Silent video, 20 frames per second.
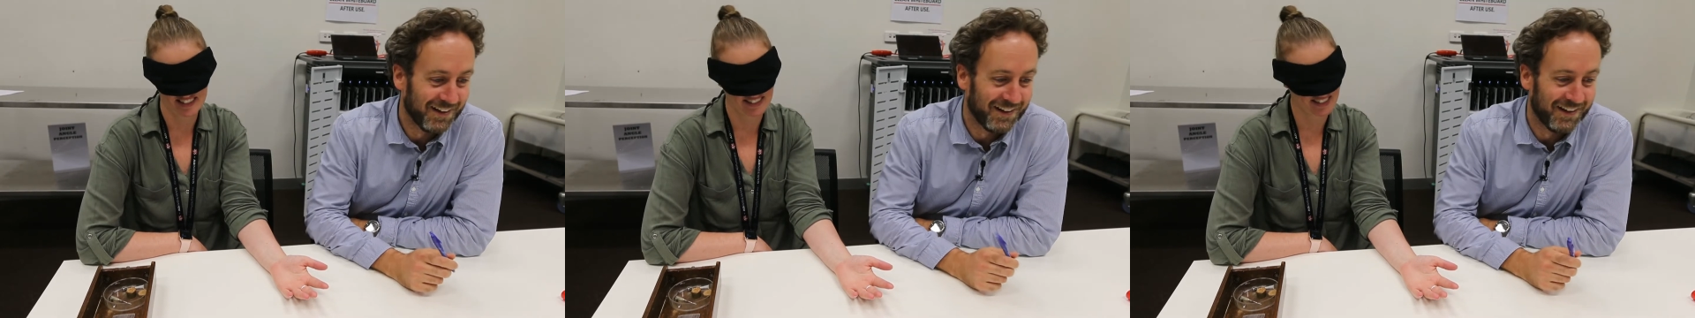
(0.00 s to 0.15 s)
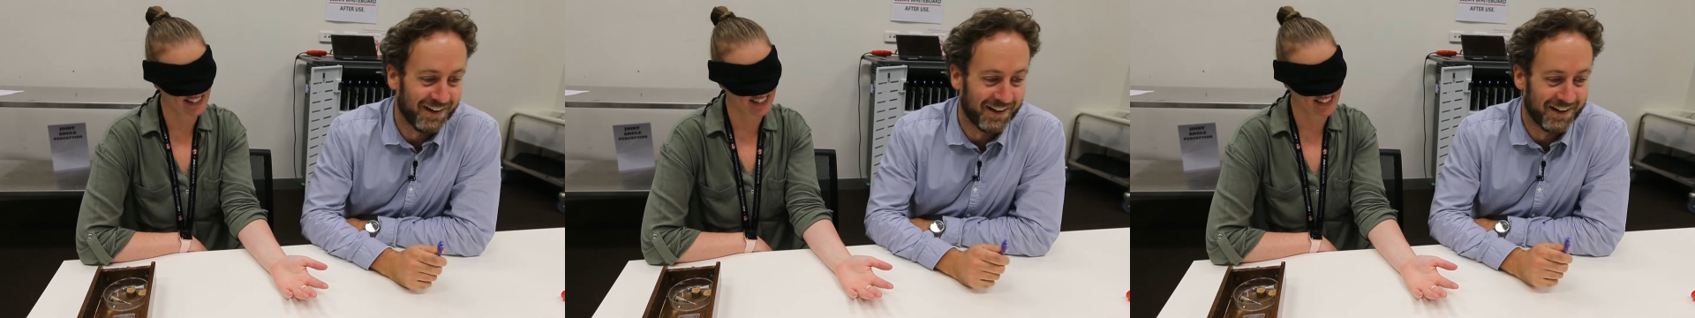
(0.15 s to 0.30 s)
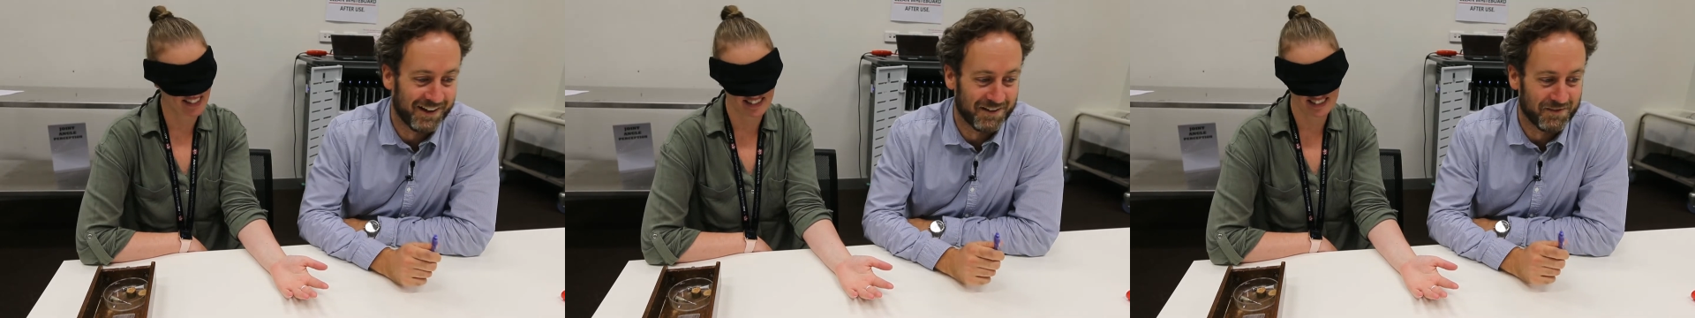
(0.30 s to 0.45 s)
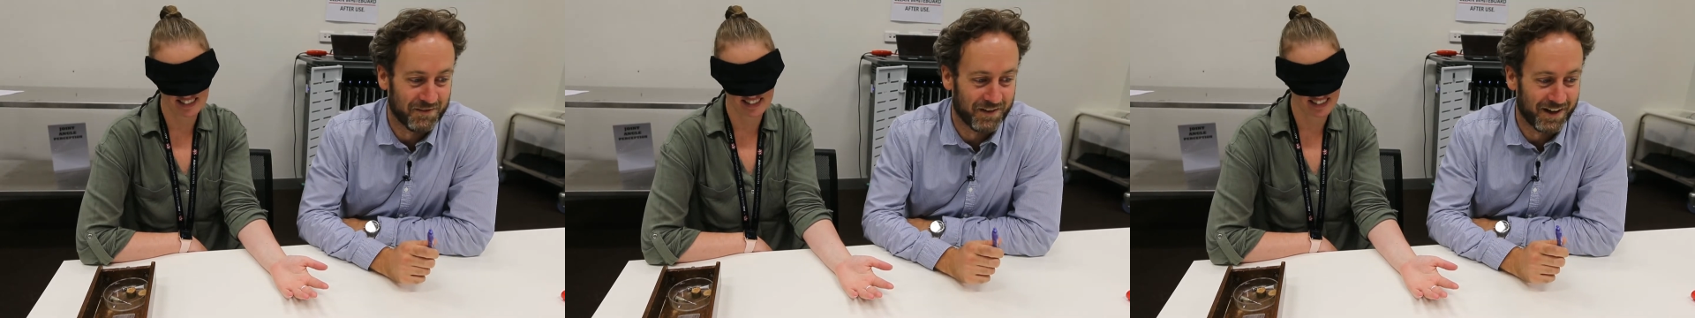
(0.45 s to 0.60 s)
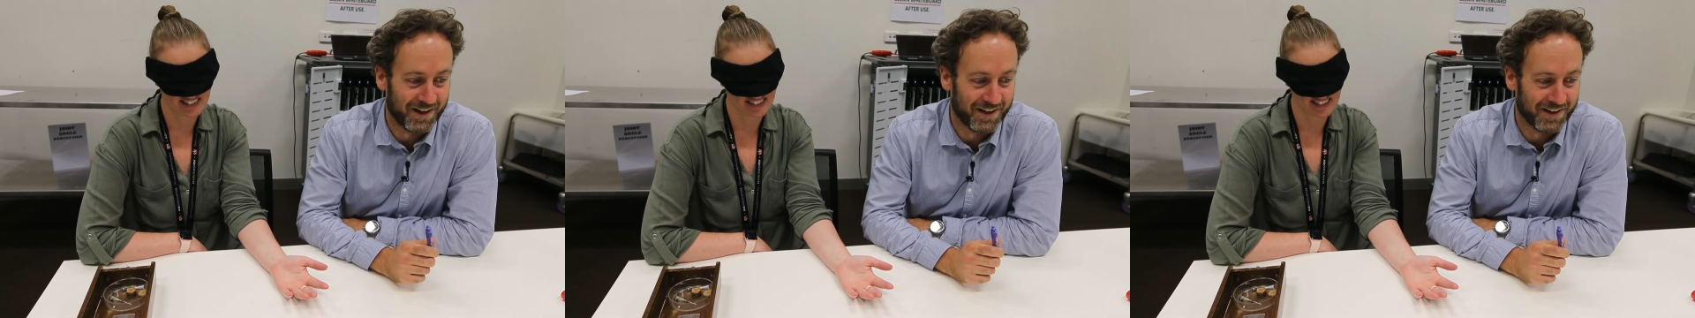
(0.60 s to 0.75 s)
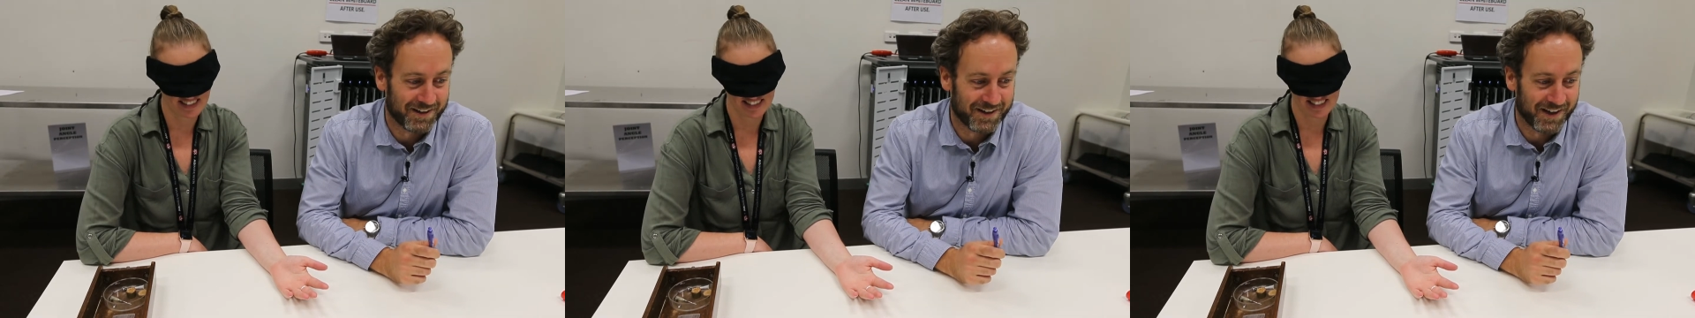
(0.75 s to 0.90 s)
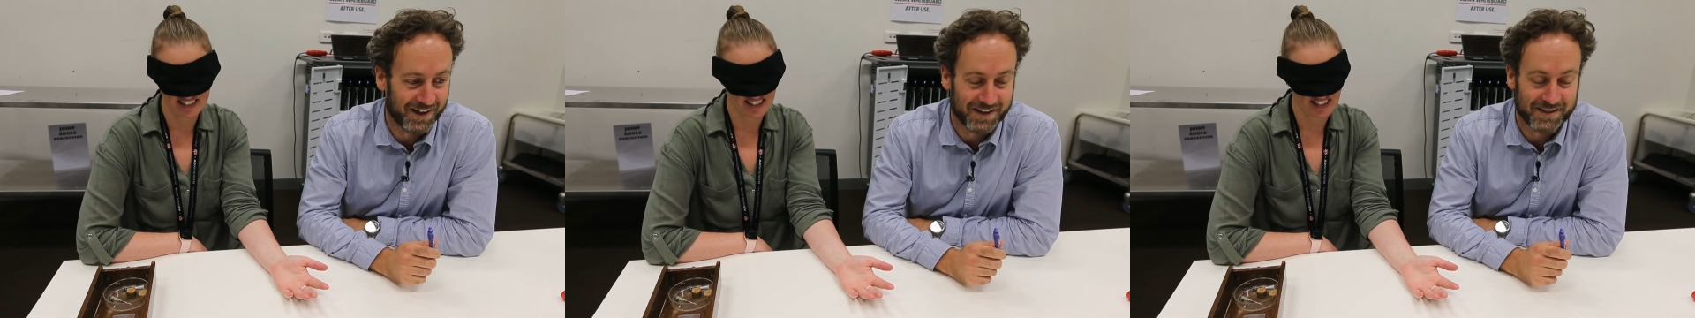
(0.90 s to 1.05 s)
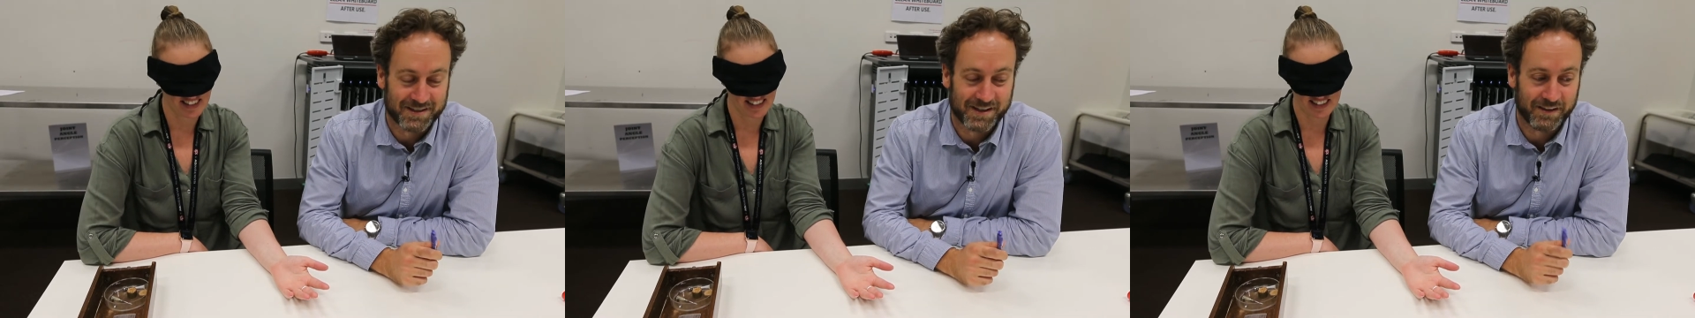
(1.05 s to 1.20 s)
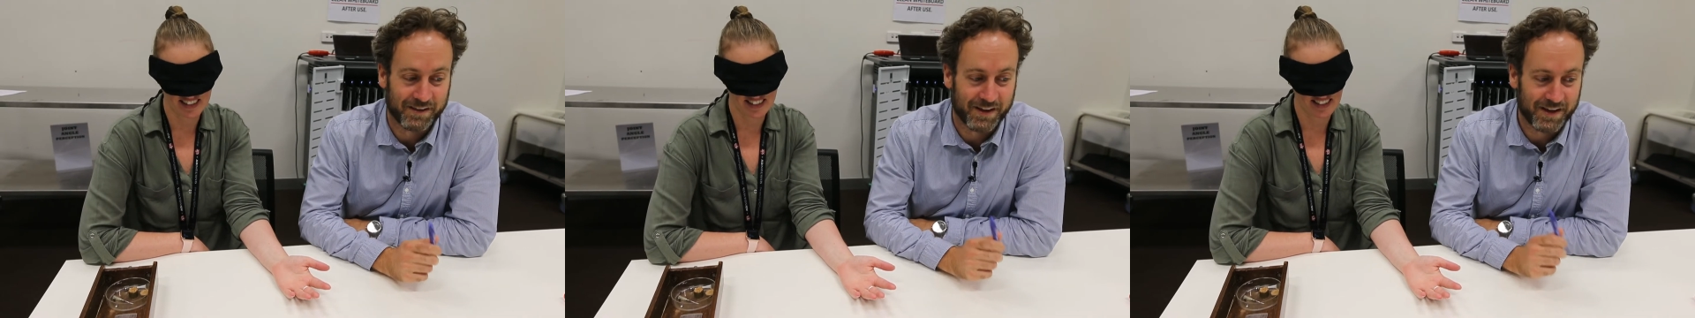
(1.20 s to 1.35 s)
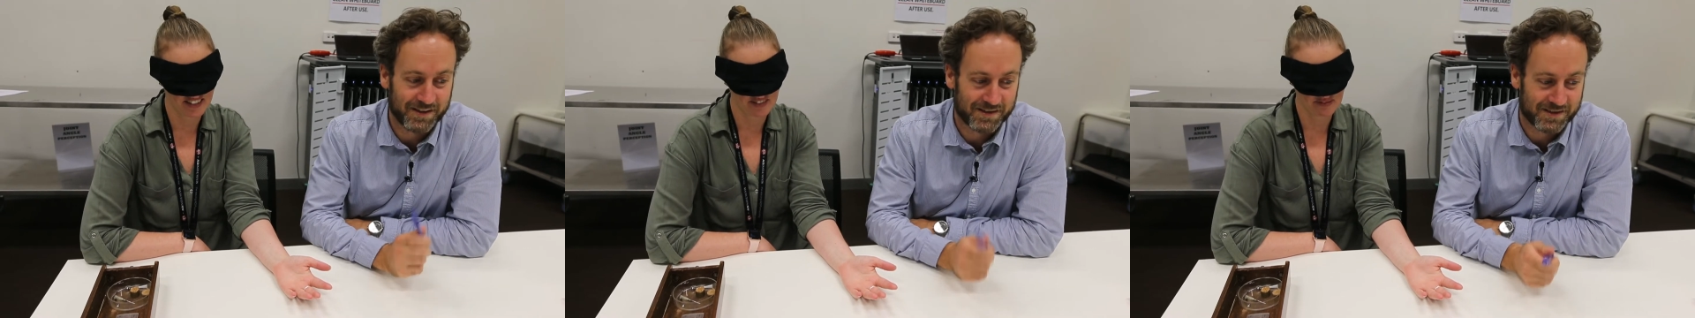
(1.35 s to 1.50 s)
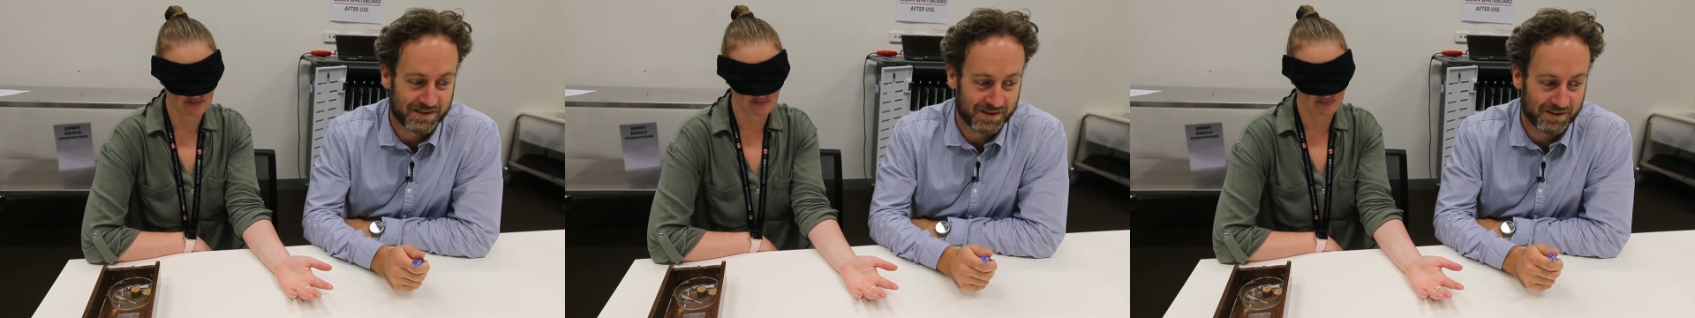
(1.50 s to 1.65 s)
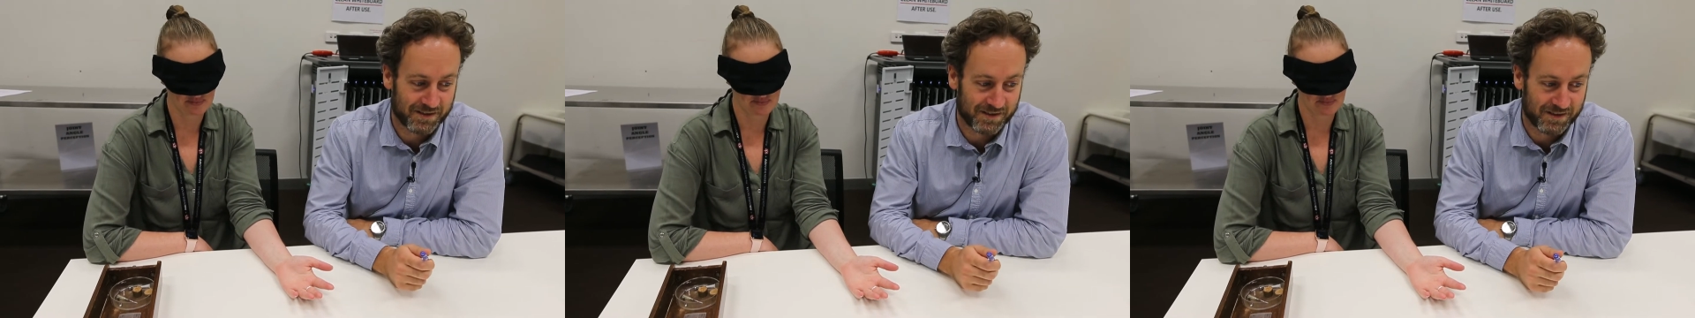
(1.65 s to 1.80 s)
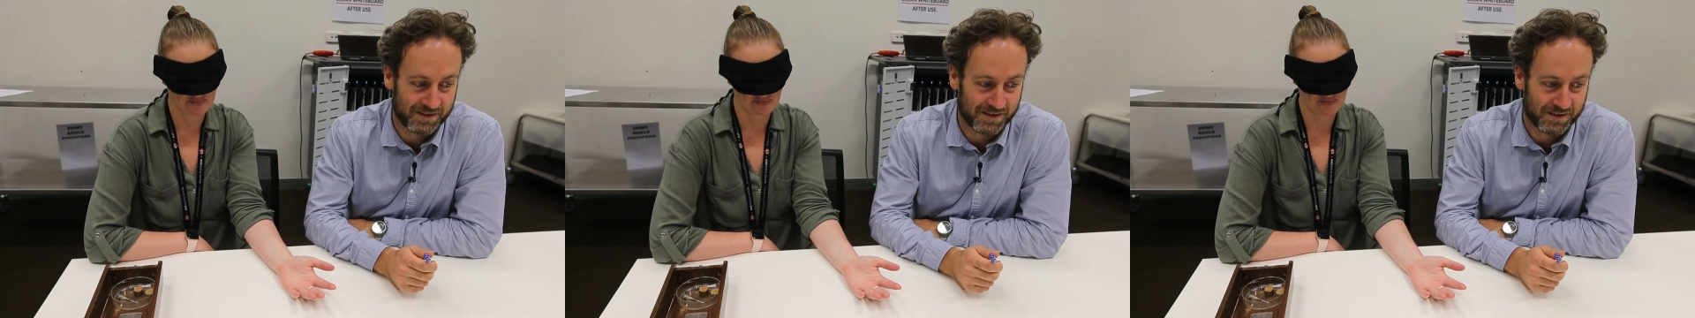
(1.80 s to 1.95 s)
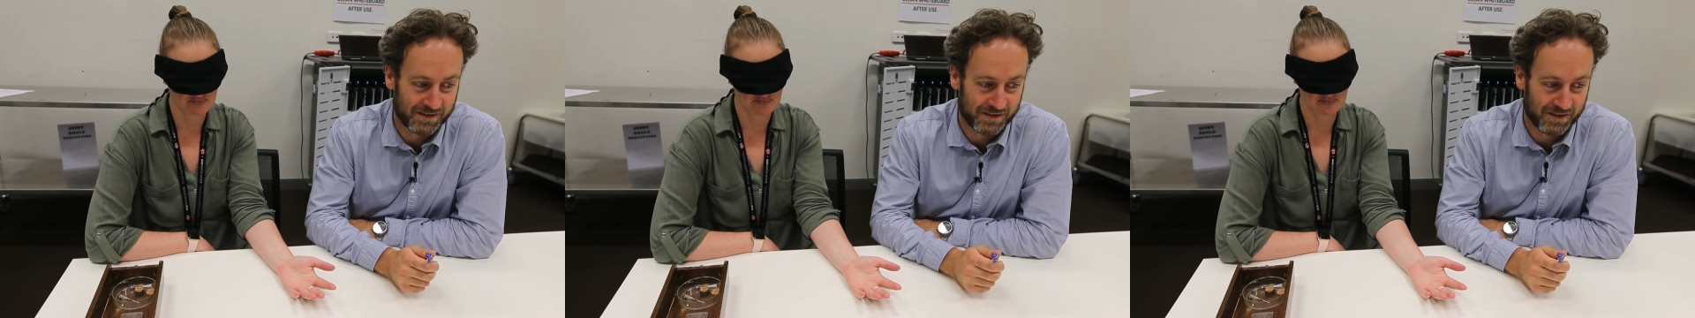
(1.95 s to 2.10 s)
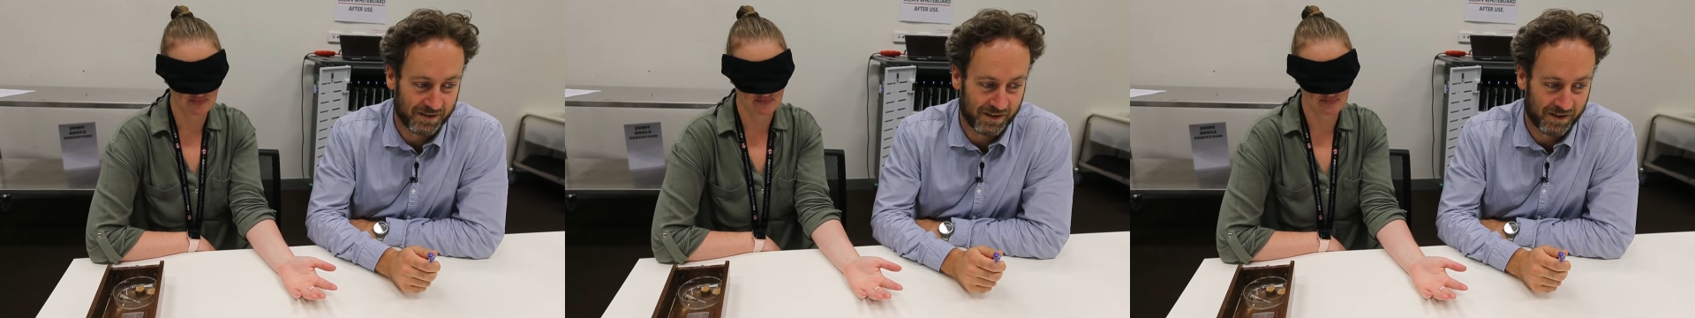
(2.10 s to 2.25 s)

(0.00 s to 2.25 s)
Okay, so that's the